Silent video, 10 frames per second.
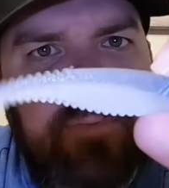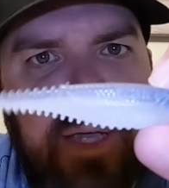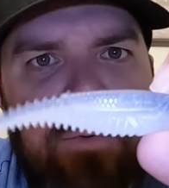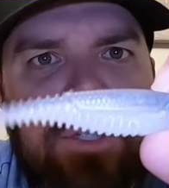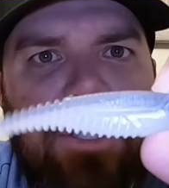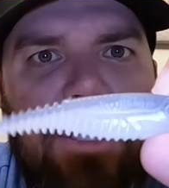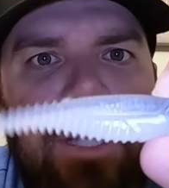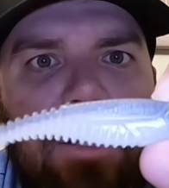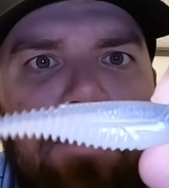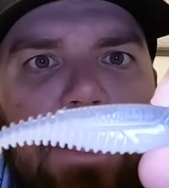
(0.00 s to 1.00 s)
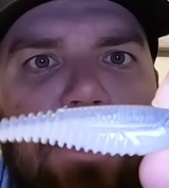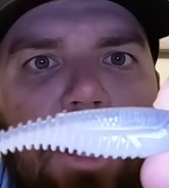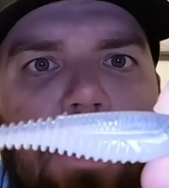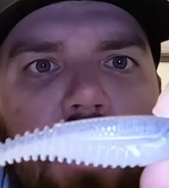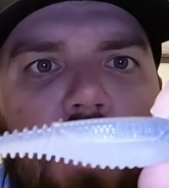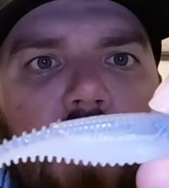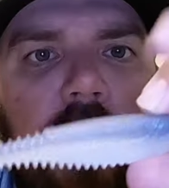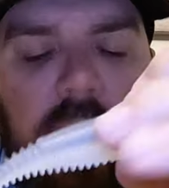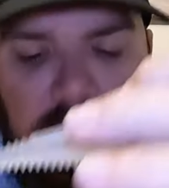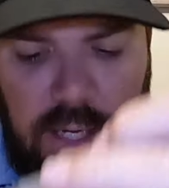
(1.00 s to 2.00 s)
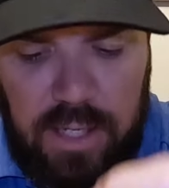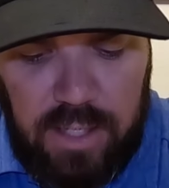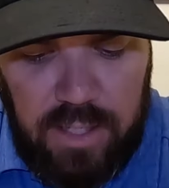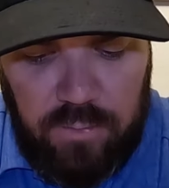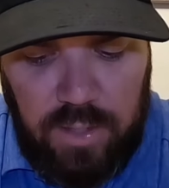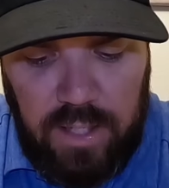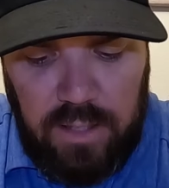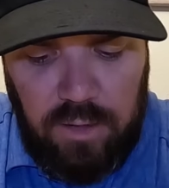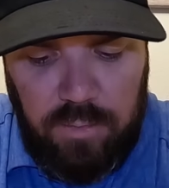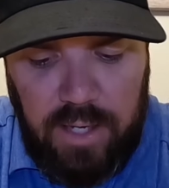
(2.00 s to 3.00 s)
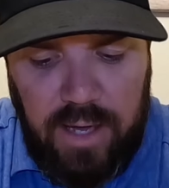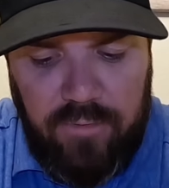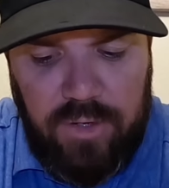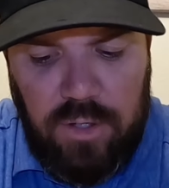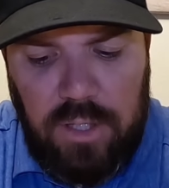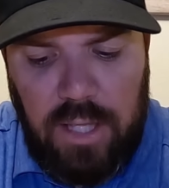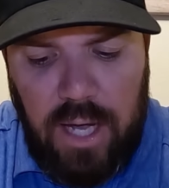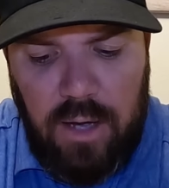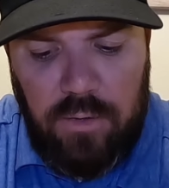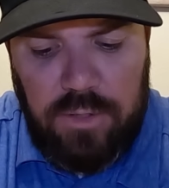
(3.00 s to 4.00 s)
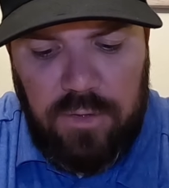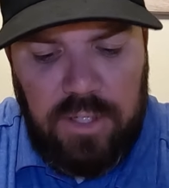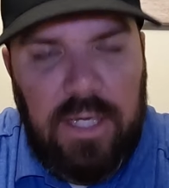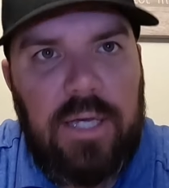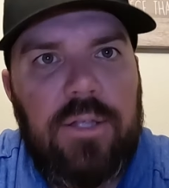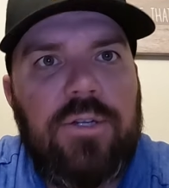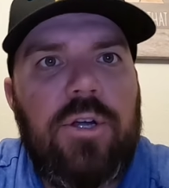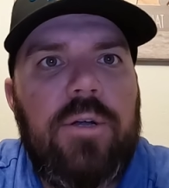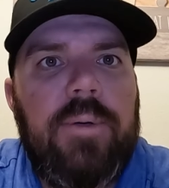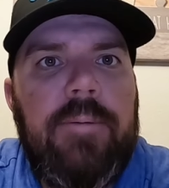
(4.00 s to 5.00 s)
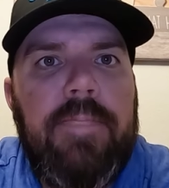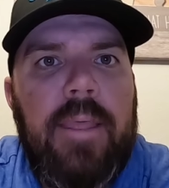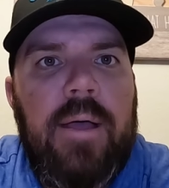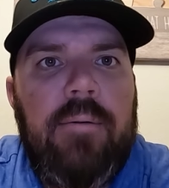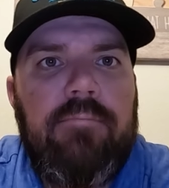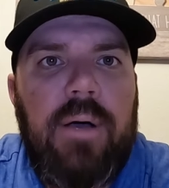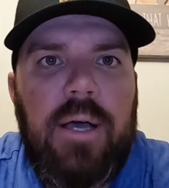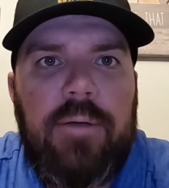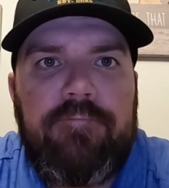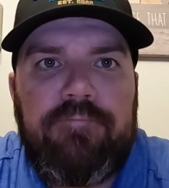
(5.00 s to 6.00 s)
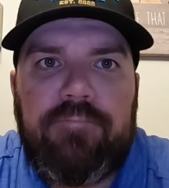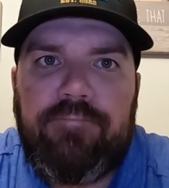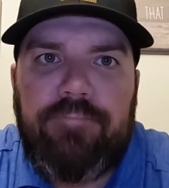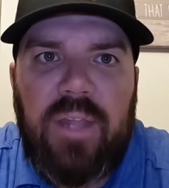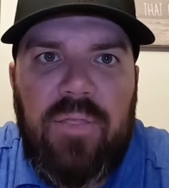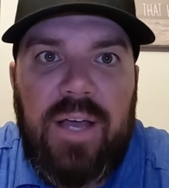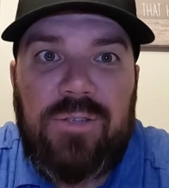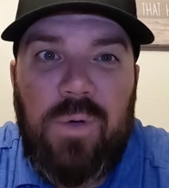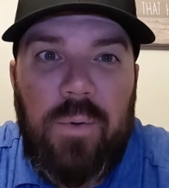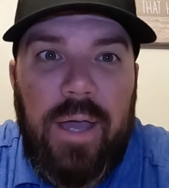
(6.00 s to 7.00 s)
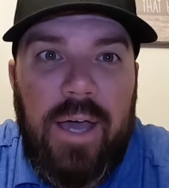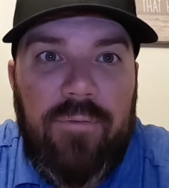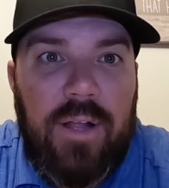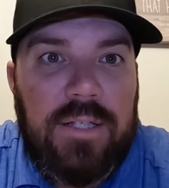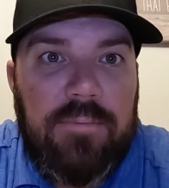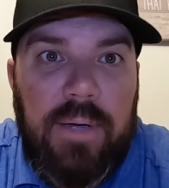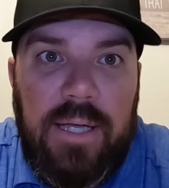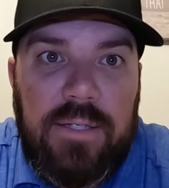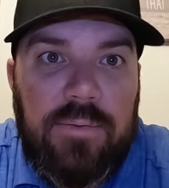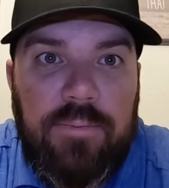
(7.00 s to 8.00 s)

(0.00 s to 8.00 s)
bait was just a little bit darker, and we had a little bit heavier clouds on the day of the tournament, but that's why we have lots of baits.